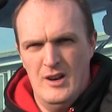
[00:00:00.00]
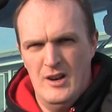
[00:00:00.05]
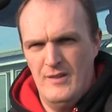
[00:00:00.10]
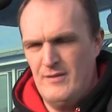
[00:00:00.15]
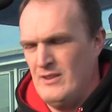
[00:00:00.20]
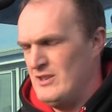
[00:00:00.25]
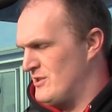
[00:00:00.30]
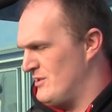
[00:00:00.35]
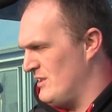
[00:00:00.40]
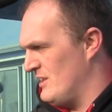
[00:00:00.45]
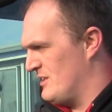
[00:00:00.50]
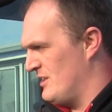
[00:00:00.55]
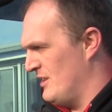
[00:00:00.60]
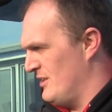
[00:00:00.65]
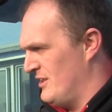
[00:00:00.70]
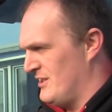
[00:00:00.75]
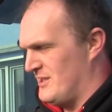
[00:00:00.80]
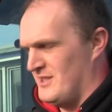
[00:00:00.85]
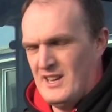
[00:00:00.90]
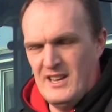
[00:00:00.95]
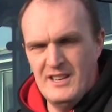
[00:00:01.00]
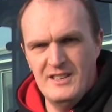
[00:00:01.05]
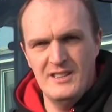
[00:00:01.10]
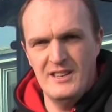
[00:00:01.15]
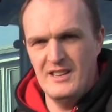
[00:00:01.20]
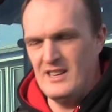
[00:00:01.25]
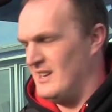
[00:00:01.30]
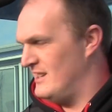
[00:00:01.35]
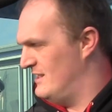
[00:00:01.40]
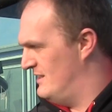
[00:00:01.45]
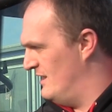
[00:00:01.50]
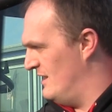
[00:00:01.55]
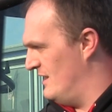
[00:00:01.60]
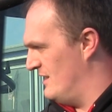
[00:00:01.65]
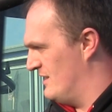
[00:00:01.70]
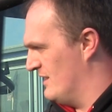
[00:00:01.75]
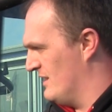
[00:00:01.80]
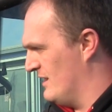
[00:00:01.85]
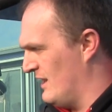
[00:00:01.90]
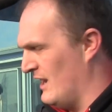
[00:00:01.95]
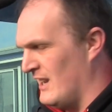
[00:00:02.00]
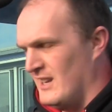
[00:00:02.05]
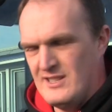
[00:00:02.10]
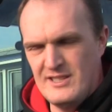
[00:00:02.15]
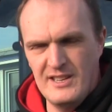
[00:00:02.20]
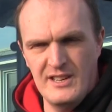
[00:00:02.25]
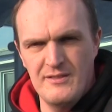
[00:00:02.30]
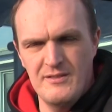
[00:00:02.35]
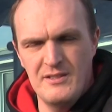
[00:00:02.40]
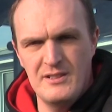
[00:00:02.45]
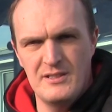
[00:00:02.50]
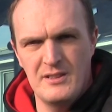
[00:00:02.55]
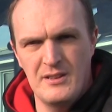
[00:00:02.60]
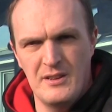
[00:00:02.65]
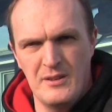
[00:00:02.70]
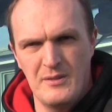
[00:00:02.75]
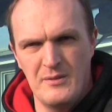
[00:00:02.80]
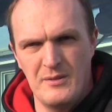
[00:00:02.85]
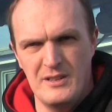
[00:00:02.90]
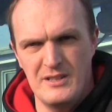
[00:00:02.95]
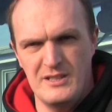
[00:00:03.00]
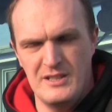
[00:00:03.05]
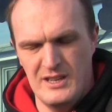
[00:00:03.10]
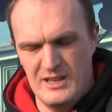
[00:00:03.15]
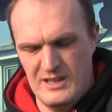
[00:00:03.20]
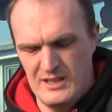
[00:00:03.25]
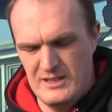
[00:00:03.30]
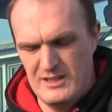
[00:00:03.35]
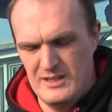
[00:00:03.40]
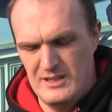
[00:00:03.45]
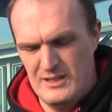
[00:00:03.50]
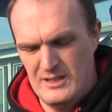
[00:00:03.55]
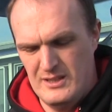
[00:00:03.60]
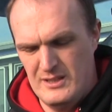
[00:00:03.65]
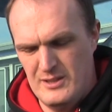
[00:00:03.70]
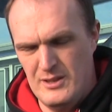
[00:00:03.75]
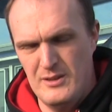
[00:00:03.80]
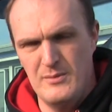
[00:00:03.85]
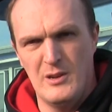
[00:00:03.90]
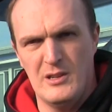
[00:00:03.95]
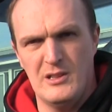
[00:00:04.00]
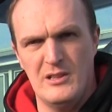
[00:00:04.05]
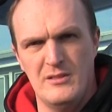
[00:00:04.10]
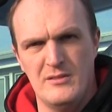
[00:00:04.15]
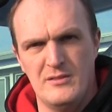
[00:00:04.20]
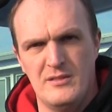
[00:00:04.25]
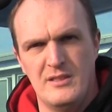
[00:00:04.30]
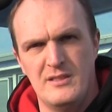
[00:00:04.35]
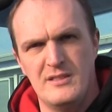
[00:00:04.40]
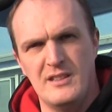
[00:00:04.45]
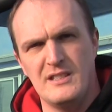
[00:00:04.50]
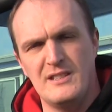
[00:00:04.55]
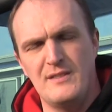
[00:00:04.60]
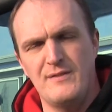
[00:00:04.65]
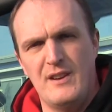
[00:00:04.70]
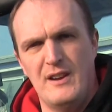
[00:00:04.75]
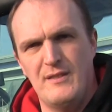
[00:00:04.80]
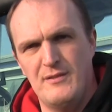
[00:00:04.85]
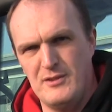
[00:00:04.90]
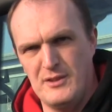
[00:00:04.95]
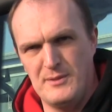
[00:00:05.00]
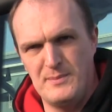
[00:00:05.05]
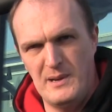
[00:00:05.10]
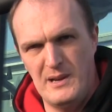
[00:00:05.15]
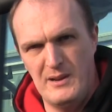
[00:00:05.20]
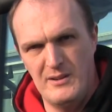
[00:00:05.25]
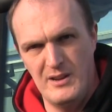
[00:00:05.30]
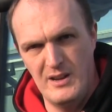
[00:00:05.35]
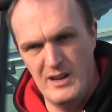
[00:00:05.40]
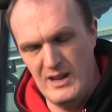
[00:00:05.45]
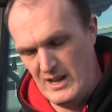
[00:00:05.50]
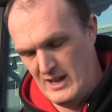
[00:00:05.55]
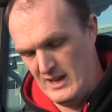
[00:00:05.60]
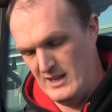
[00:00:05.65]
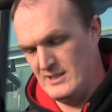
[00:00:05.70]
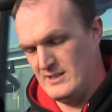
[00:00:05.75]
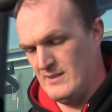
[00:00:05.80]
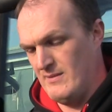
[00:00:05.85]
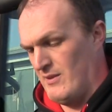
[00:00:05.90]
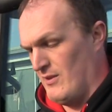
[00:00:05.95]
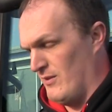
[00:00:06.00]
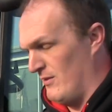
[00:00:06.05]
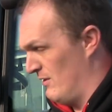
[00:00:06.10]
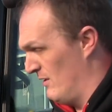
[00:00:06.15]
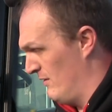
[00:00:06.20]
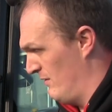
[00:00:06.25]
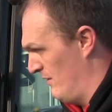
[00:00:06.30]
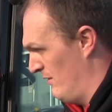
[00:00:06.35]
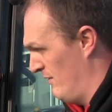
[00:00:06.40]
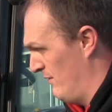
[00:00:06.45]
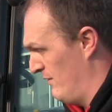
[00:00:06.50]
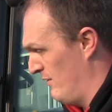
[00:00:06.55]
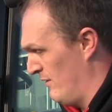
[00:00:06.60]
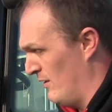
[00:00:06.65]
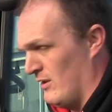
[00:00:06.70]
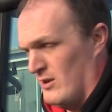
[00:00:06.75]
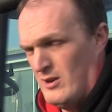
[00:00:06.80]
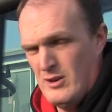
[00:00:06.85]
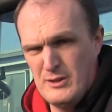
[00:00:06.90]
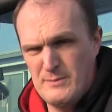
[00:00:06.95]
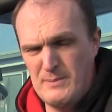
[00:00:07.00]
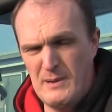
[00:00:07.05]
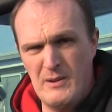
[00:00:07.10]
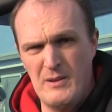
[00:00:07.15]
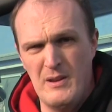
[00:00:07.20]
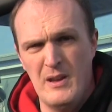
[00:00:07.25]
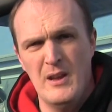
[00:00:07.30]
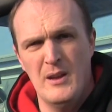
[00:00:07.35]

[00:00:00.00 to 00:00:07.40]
Of interest on the stand is this K Series, which is 2 models, 65 horsepower and 74 horsepower.